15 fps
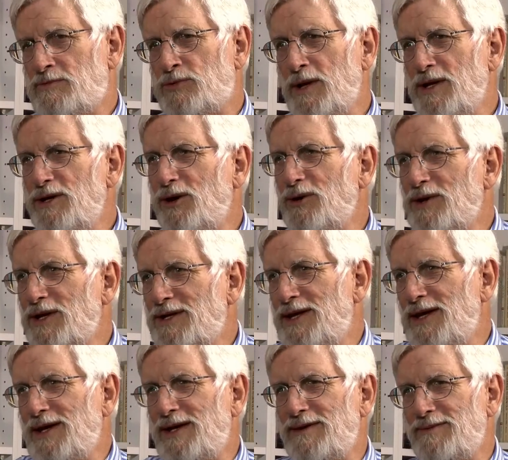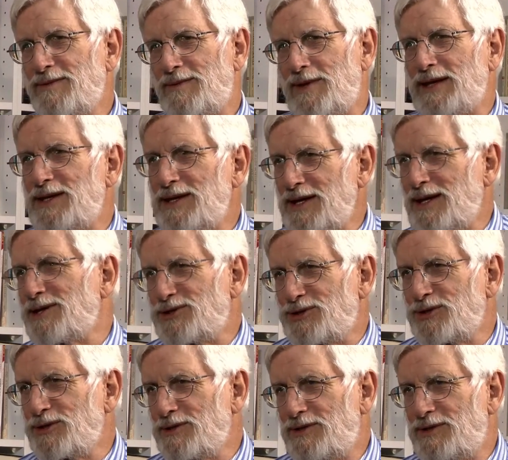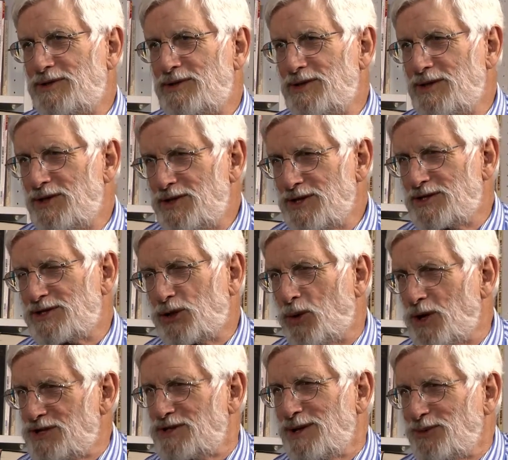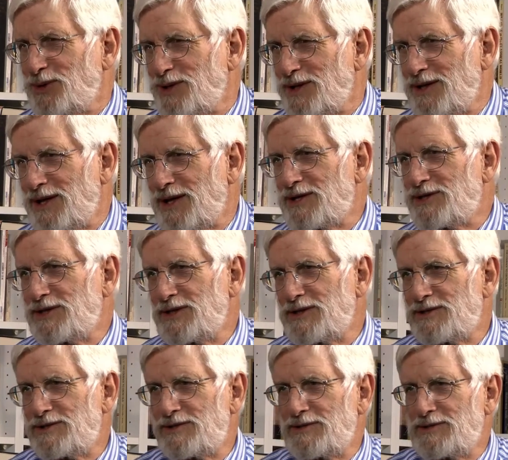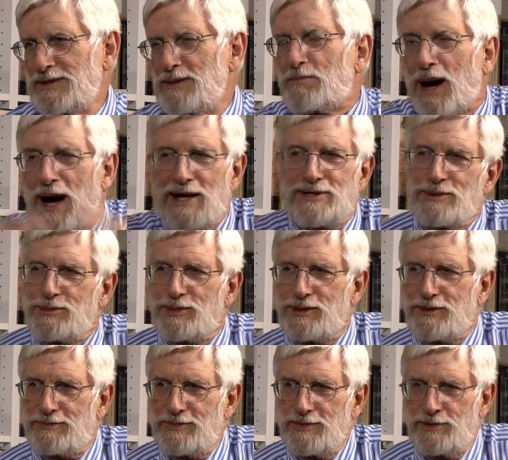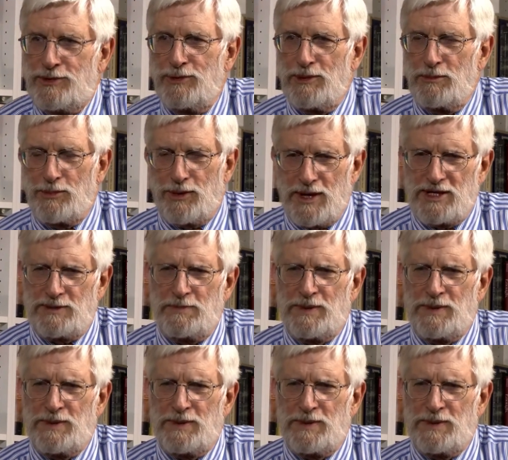So I know that the that the answer to this question I'm going to ask is impossible to embrace.